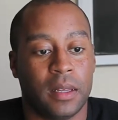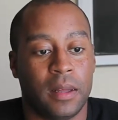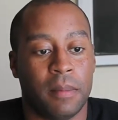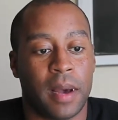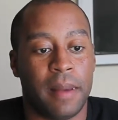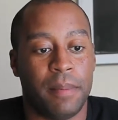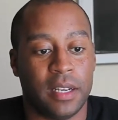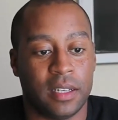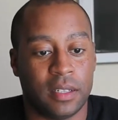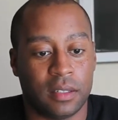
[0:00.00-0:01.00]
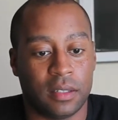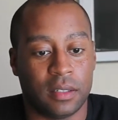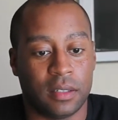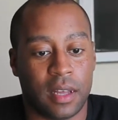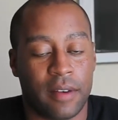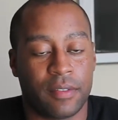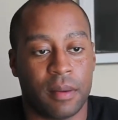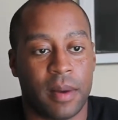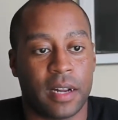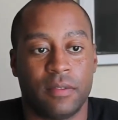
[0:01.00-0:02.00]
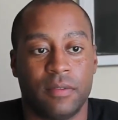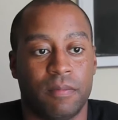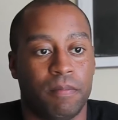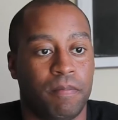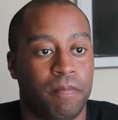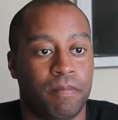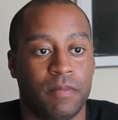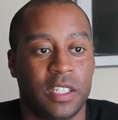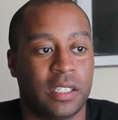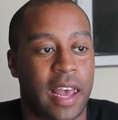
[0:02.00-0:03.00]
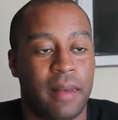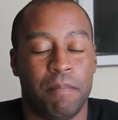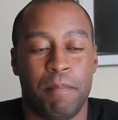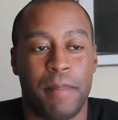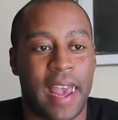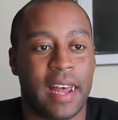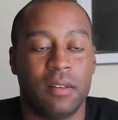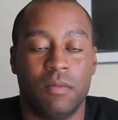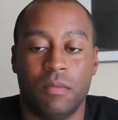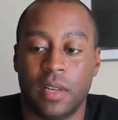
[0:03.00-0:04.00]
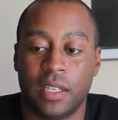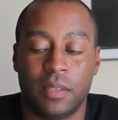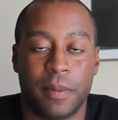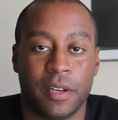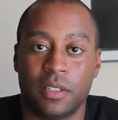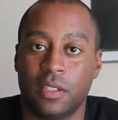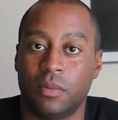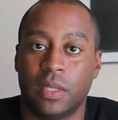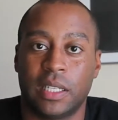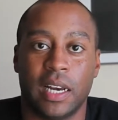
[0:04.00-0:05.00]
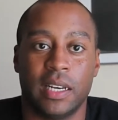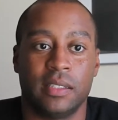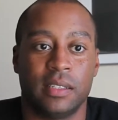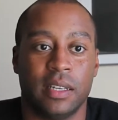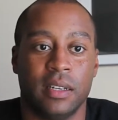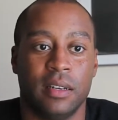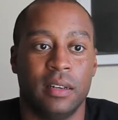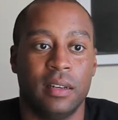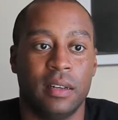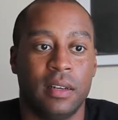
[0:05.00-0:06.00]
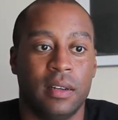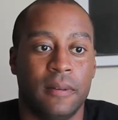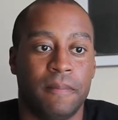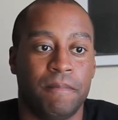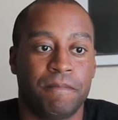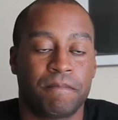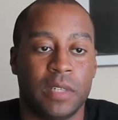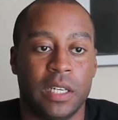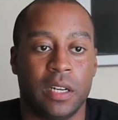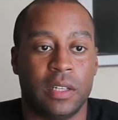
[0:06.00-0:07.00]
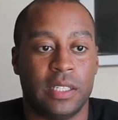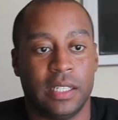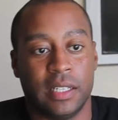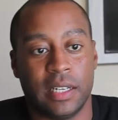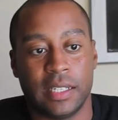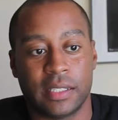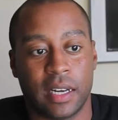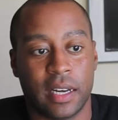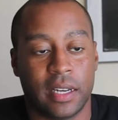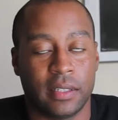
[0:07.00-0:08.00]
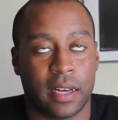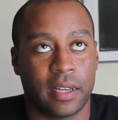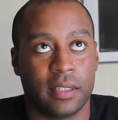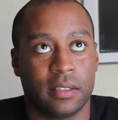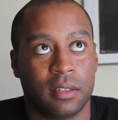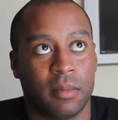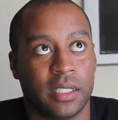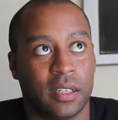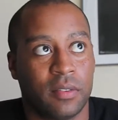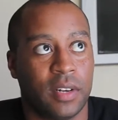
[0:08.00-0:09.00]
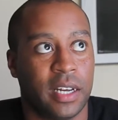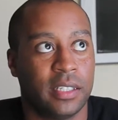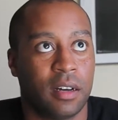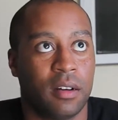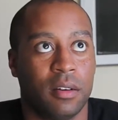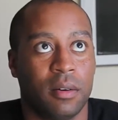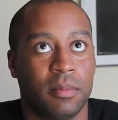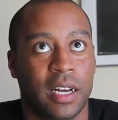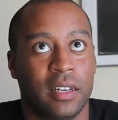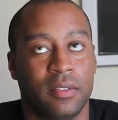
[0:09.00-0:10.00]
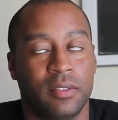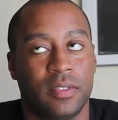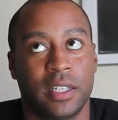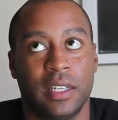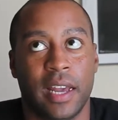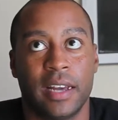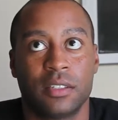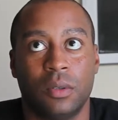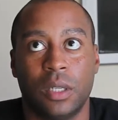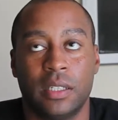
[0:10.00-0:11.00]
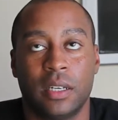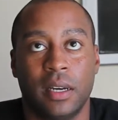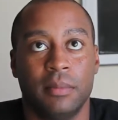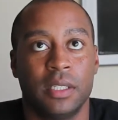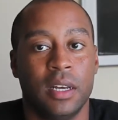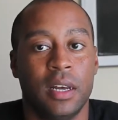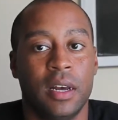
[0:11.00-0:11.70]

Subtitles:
in my opinion, have come out of, just had bad experiences with guys, and you know, they see the nice guy. I consider myself nice, although I'm kind of a fucking asshole at times.